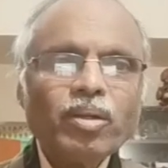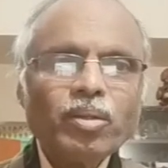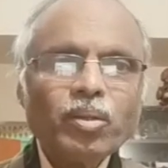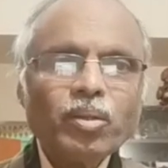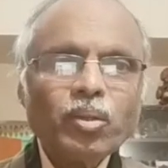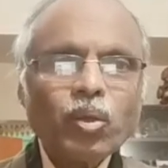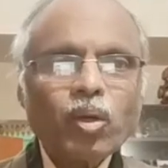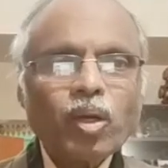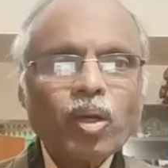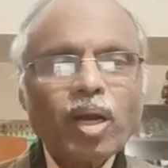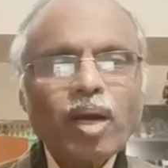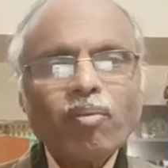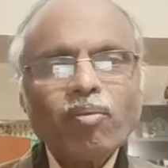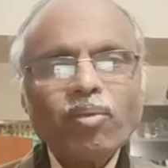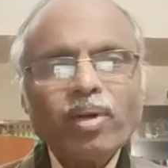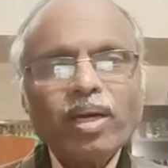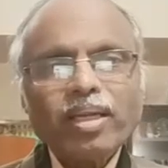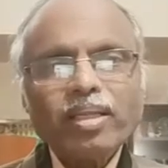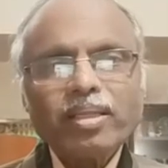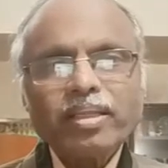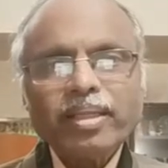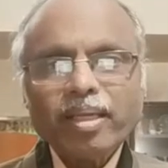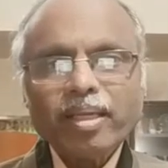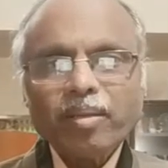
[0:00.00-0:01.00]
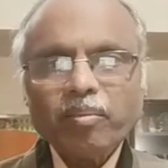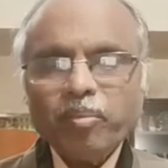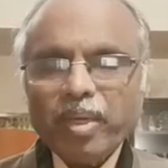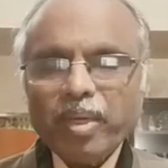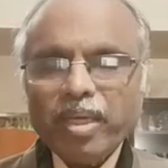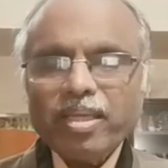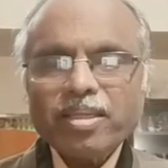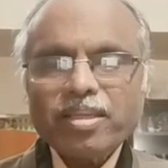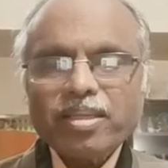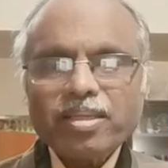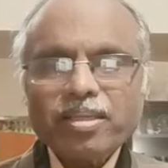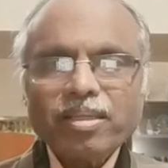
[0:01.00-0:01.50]
to cover their
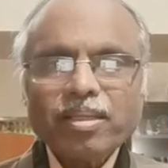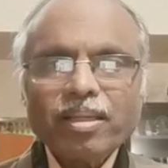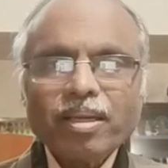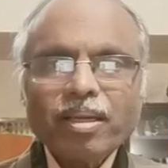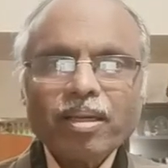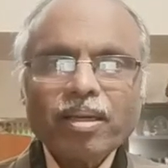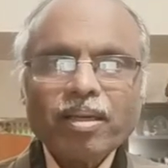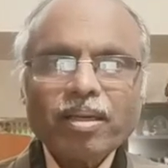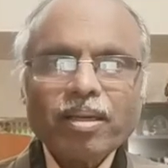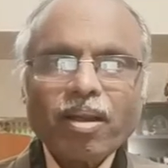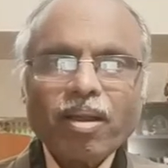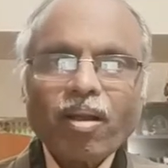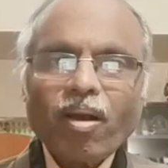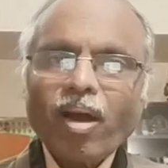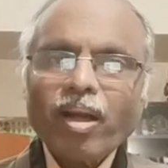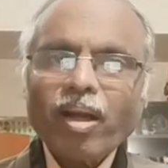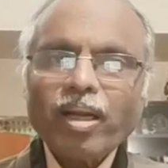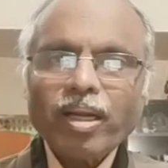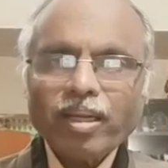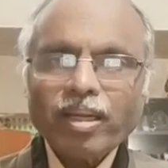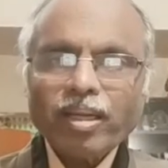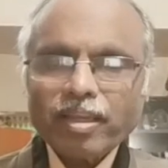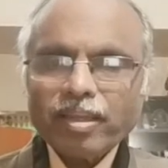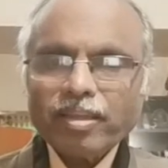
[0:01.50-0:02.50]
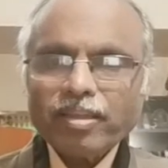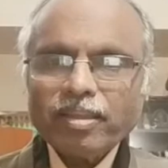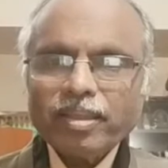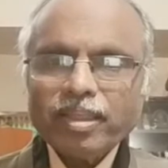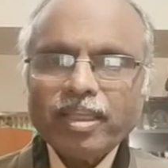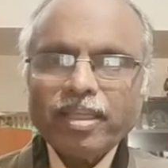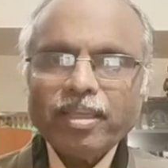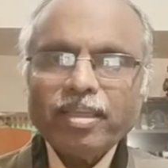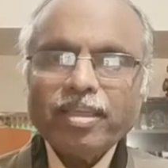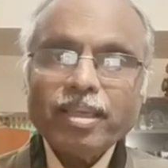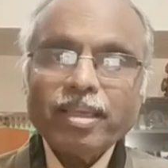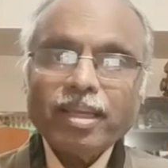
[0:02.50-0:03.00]
bills drawn under the
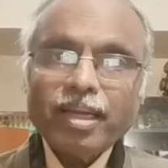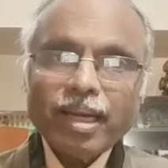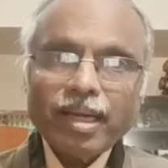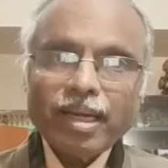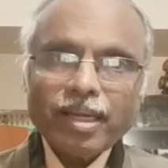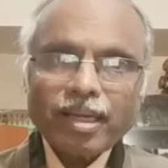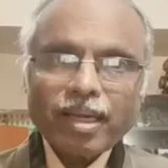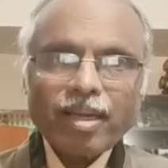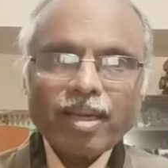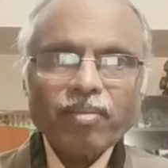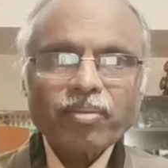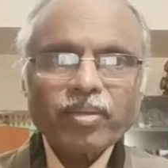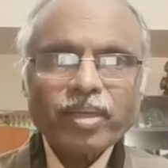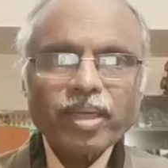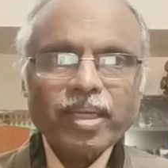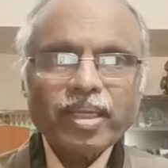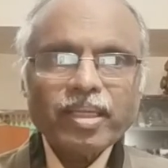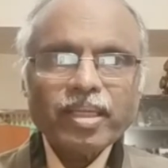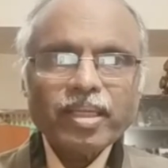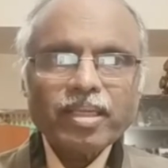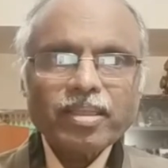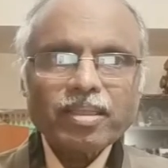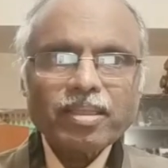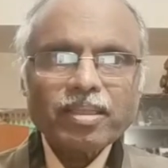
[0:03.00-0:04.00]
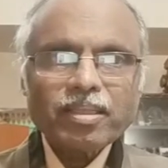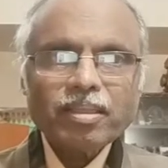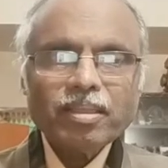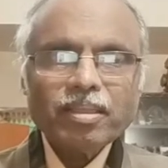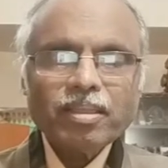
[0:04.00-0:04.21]
letter of credits,